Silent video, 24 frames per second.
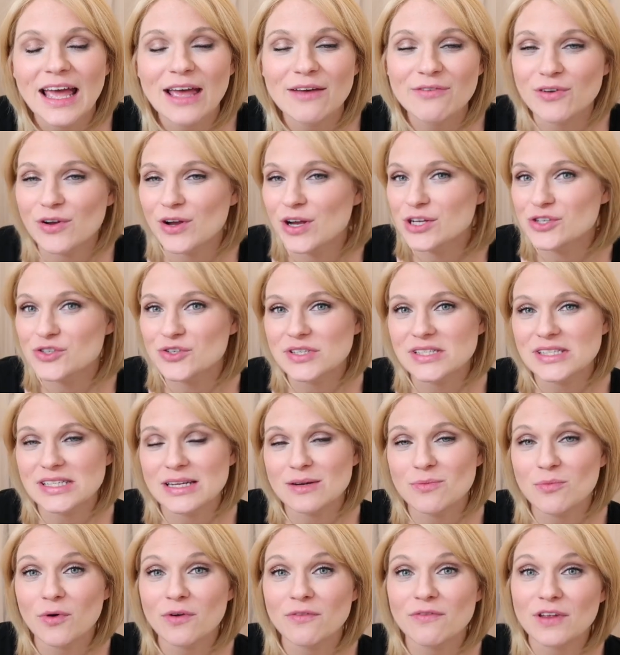If you're interested
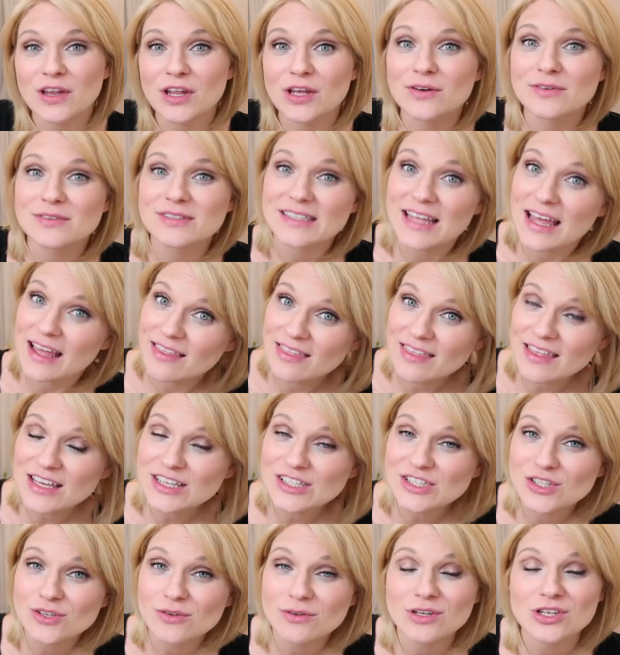in more videos like
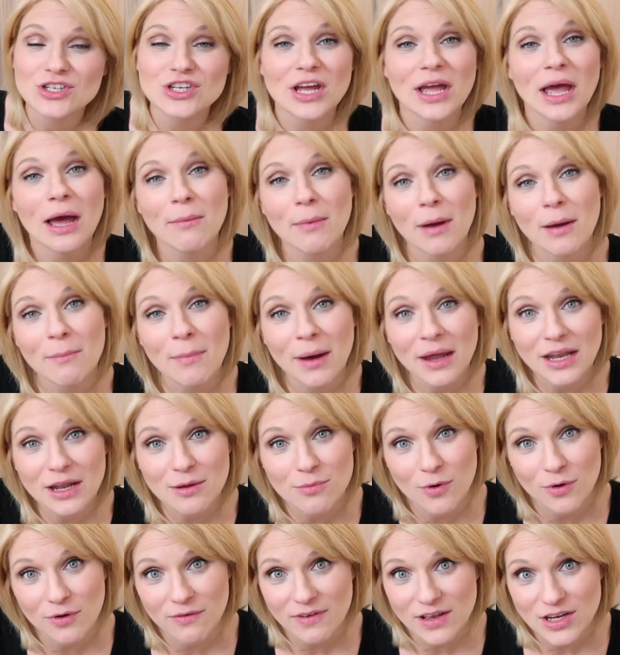this, you can check out my Monday
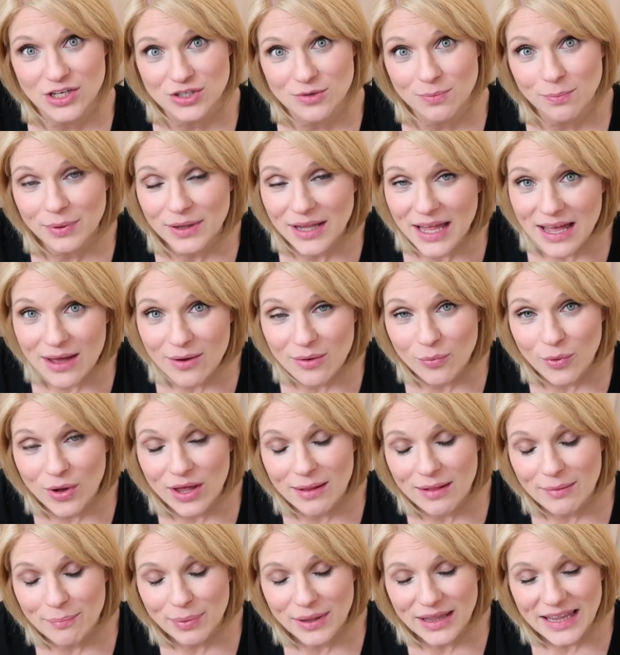Motivation
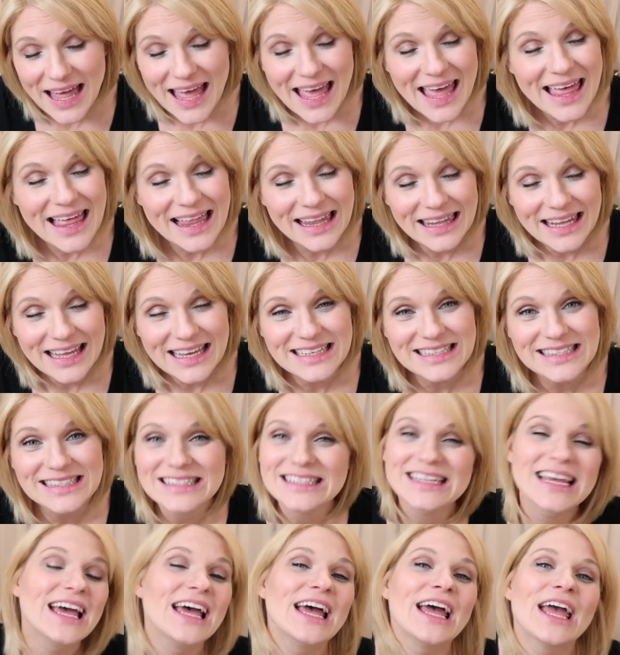playlist.